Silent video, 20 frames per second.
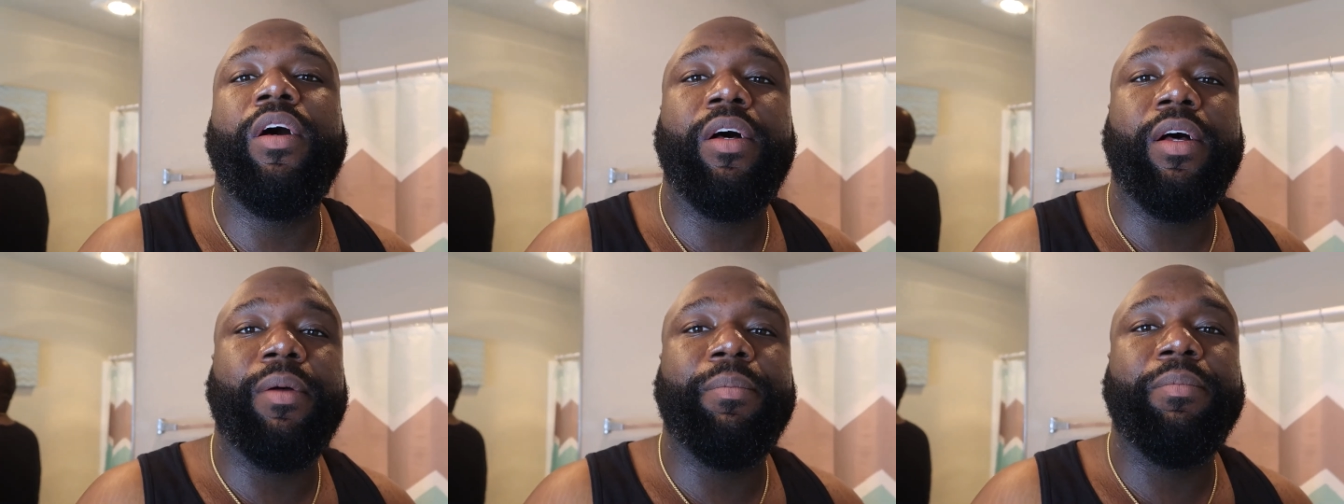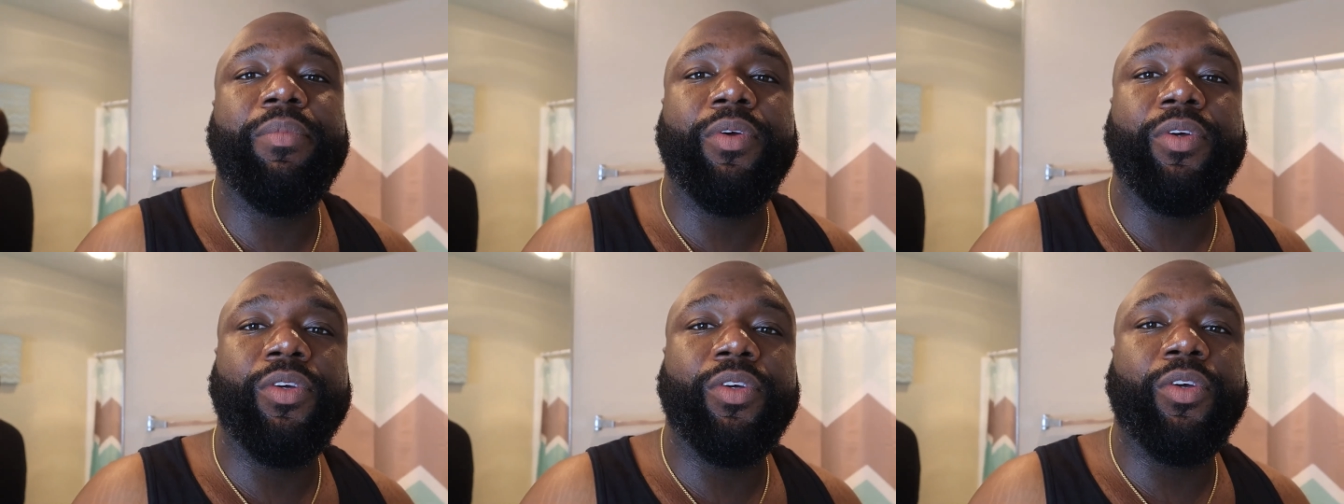
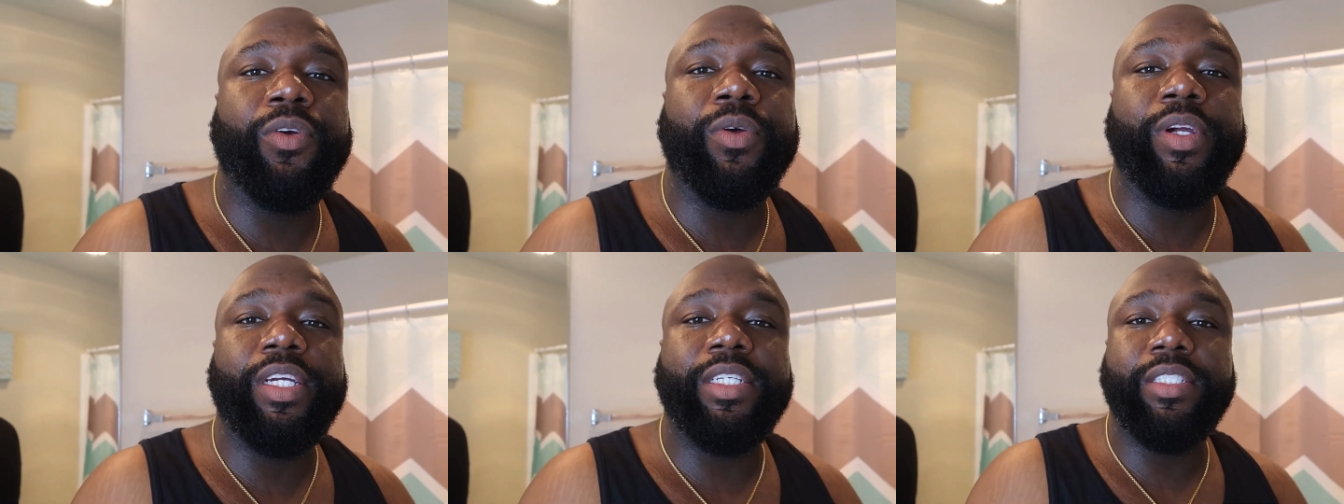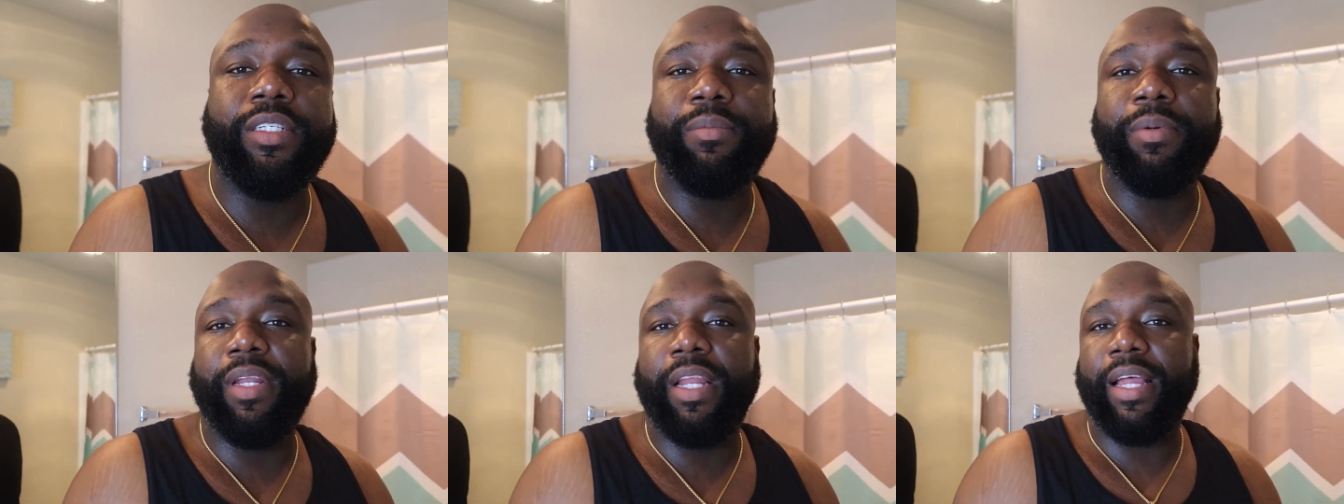um
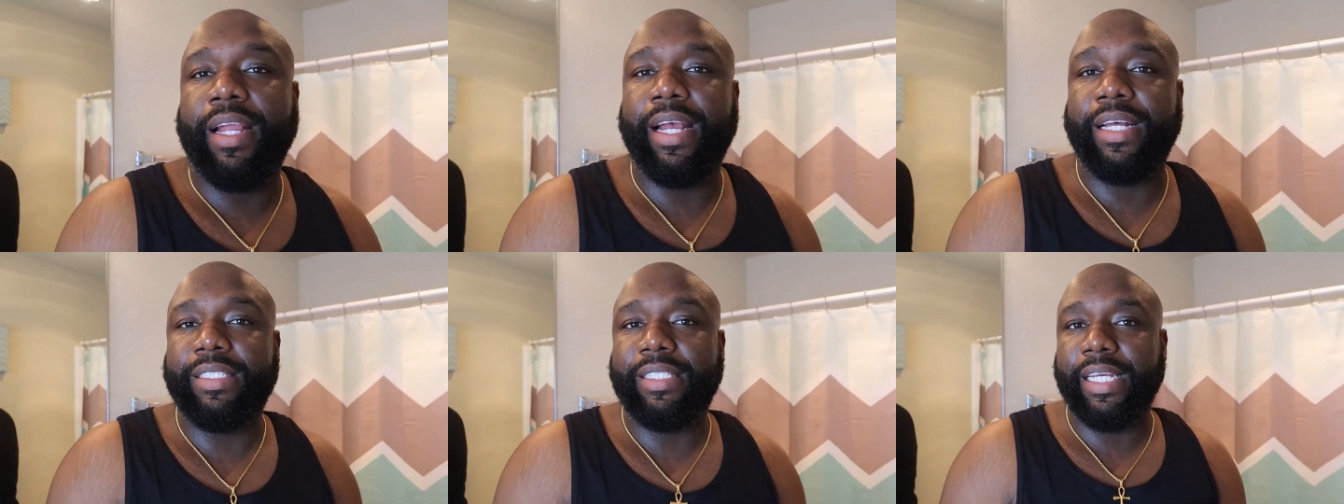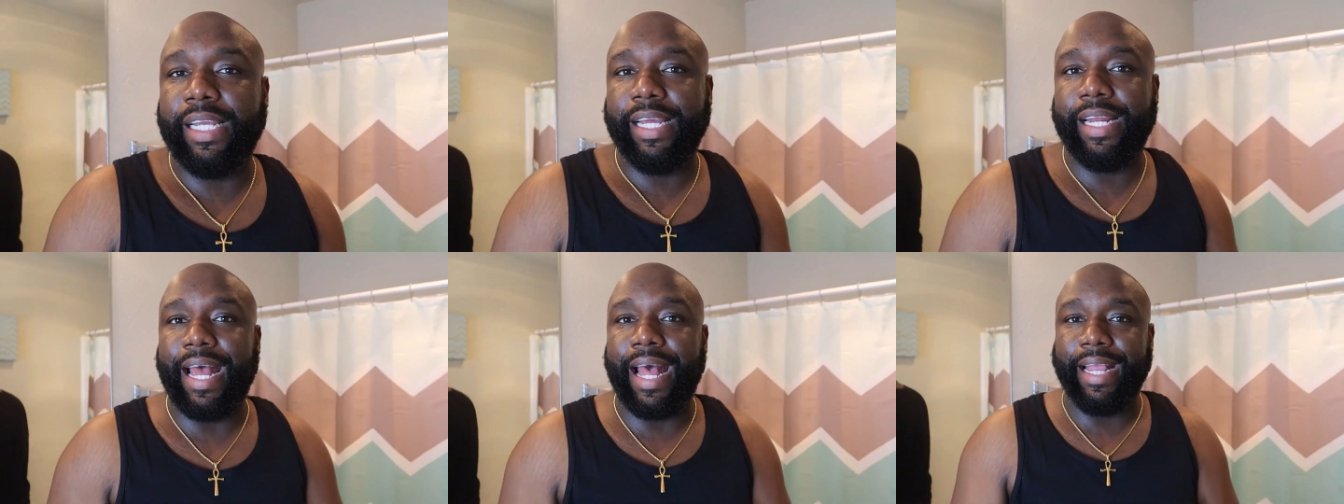greasy. But like I
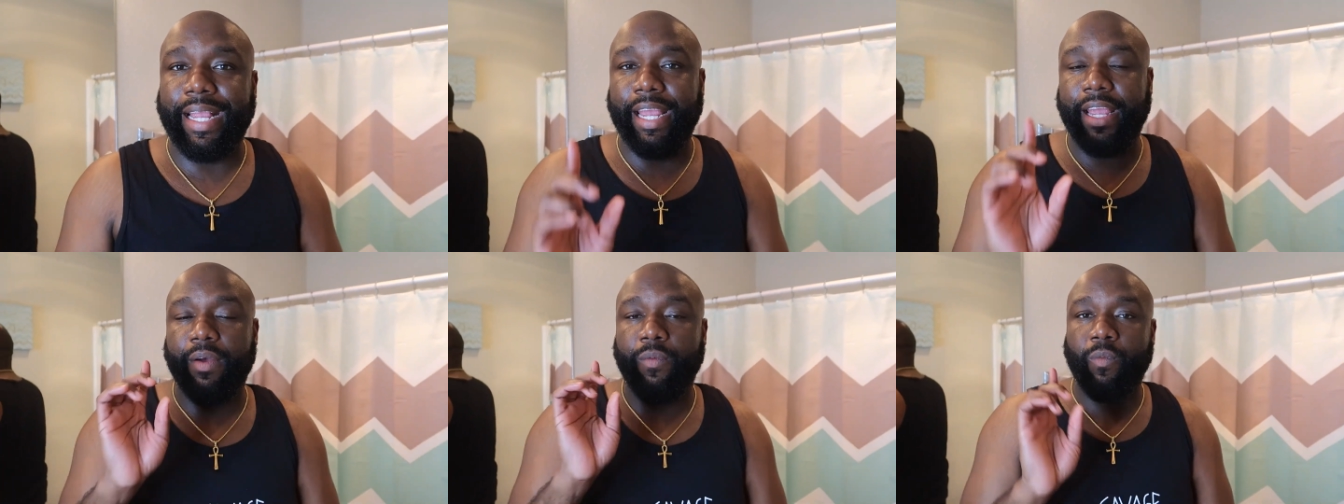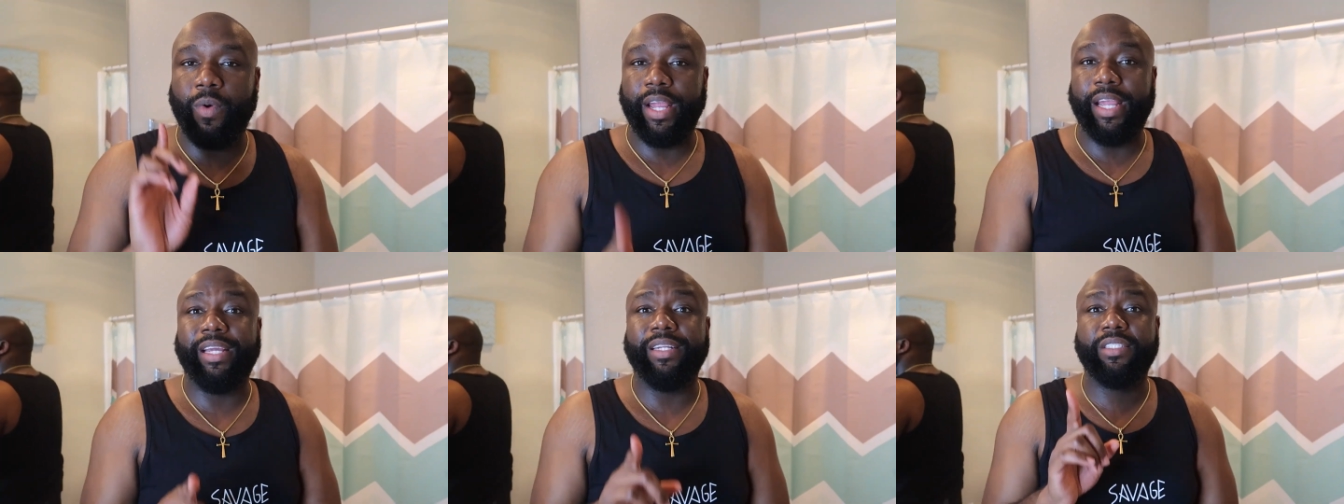said, I
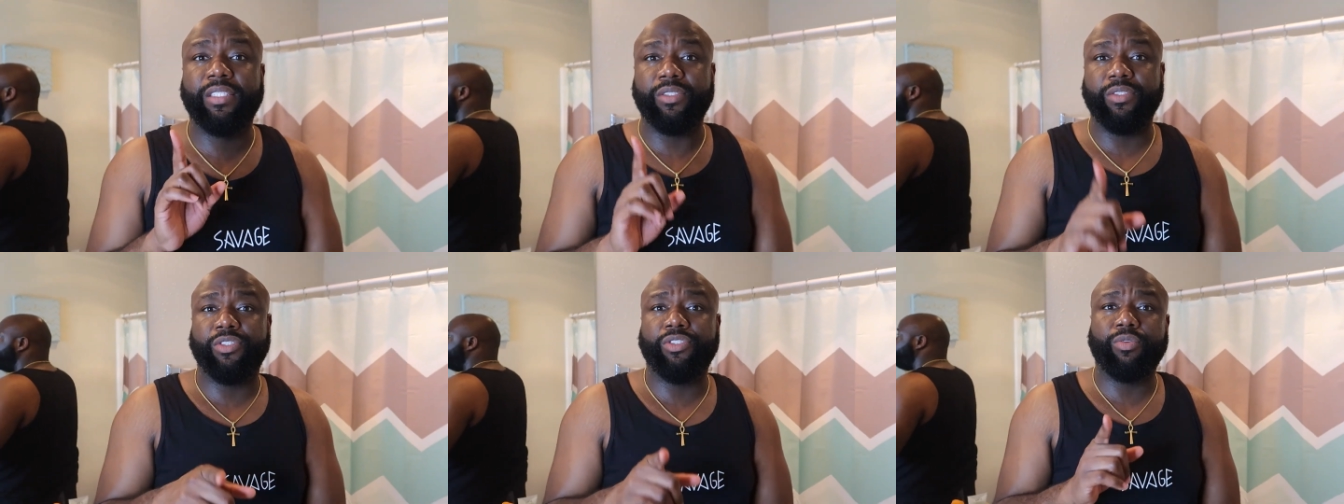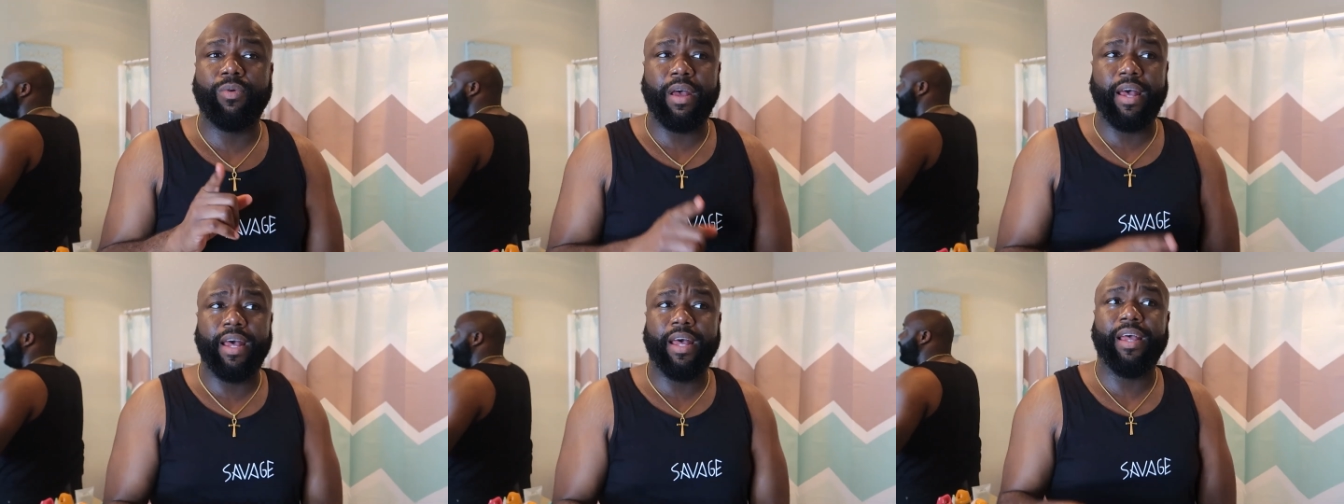can't wait to
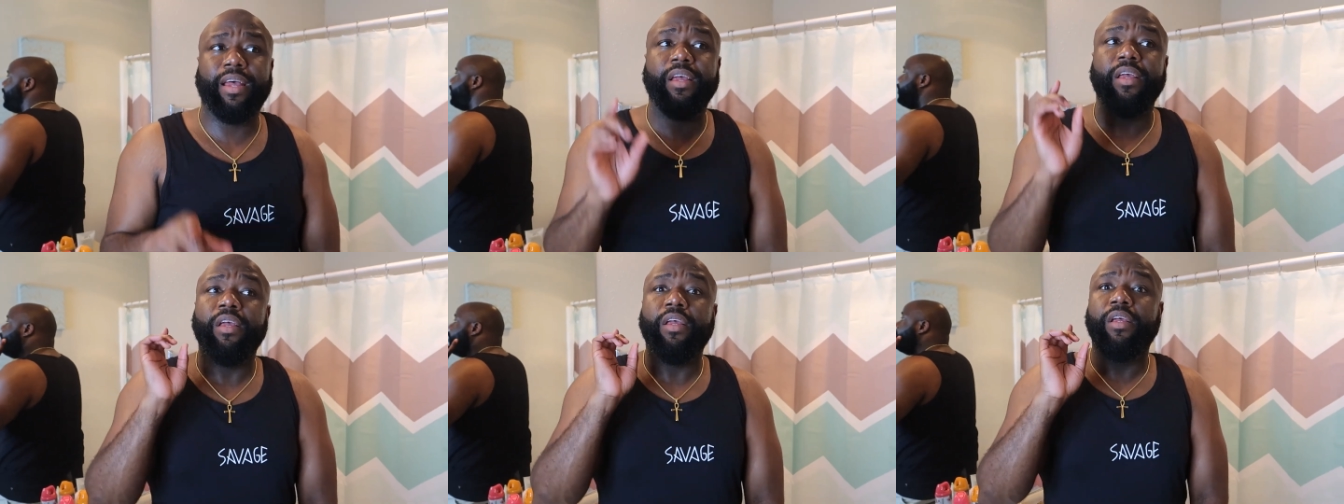try